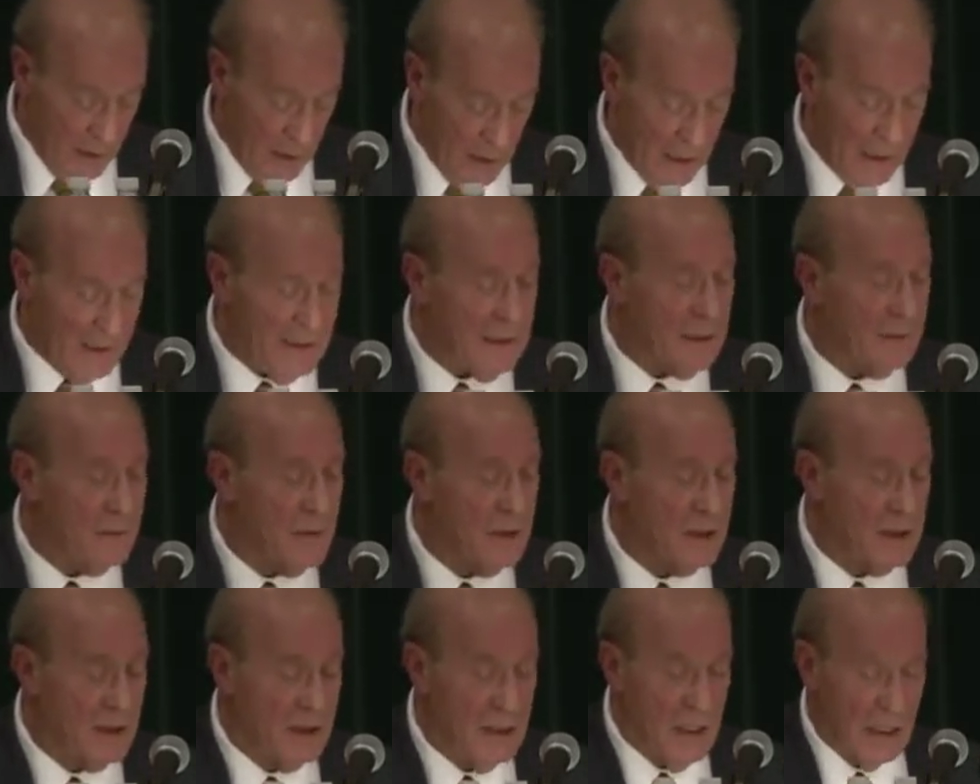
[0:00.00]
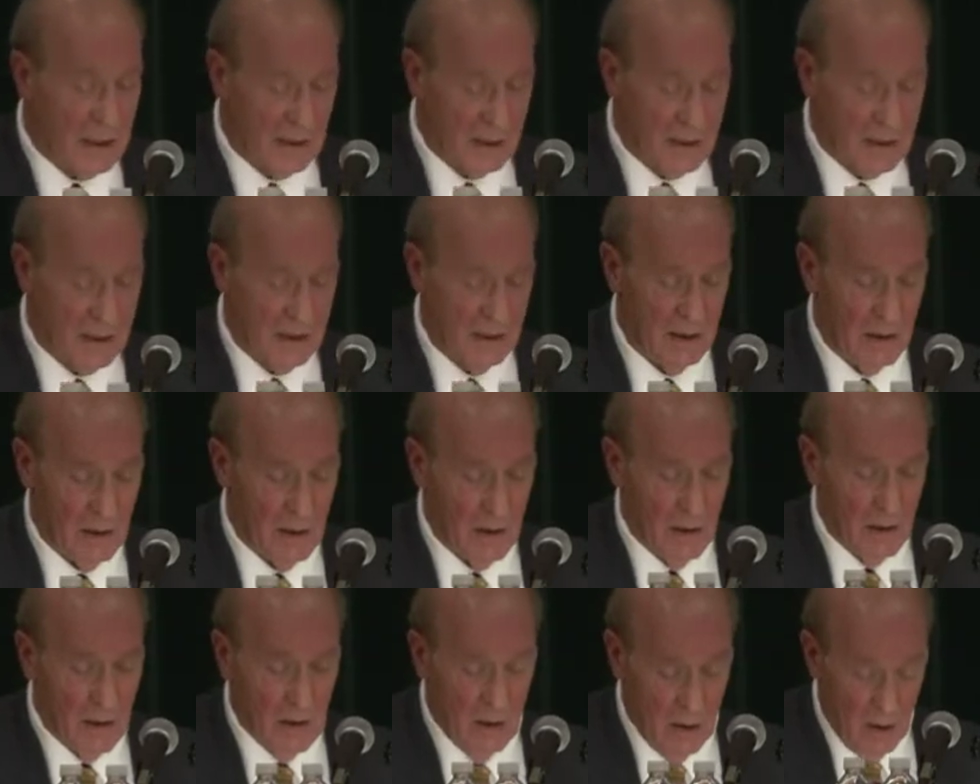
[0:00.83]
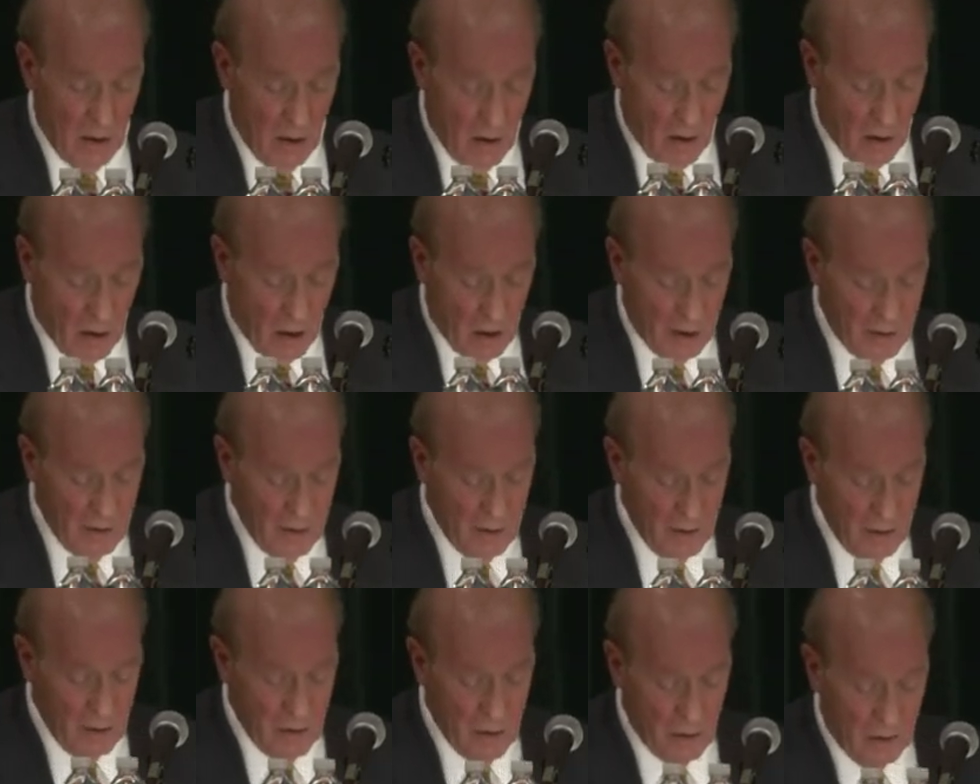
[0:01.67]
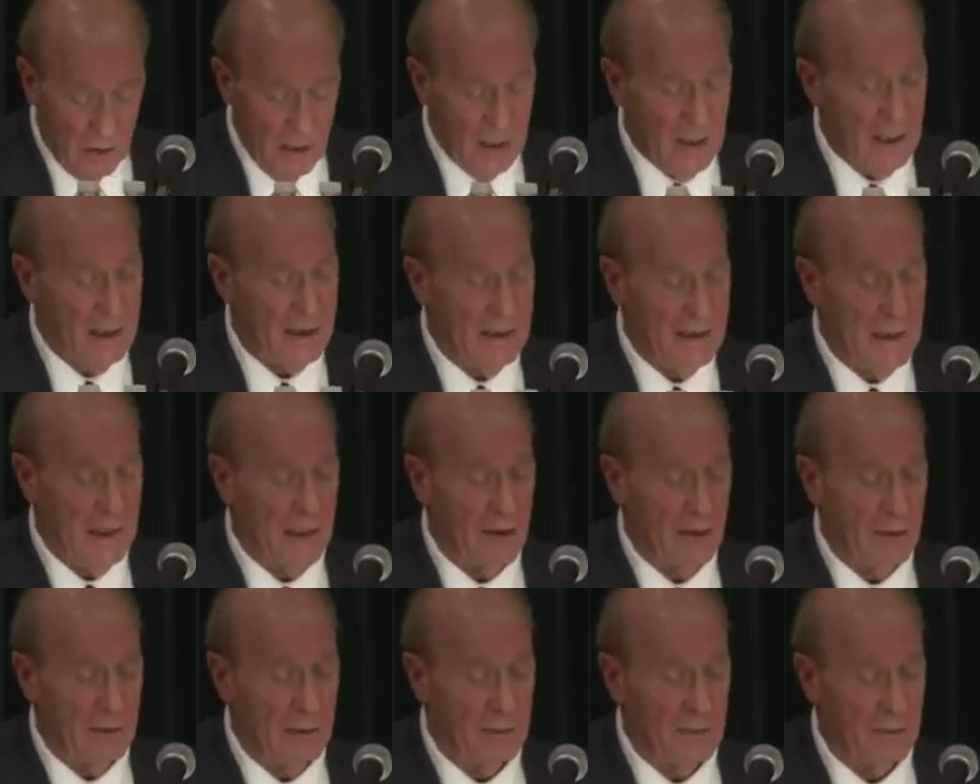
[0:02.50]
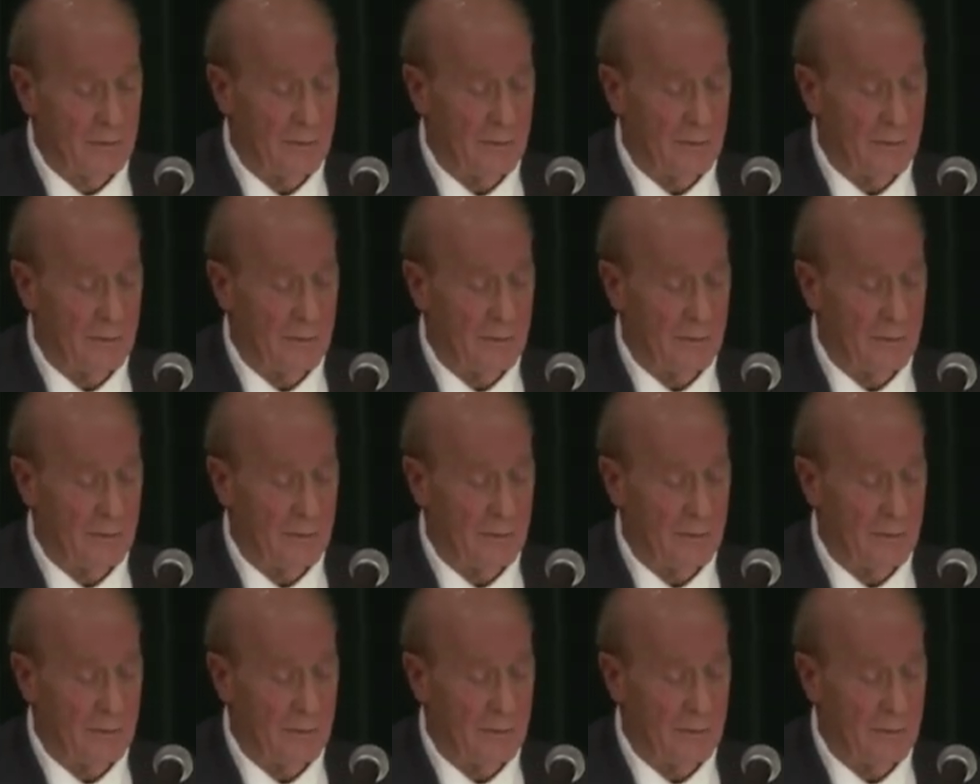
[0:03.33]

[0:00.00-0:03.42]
item 6 on your handout.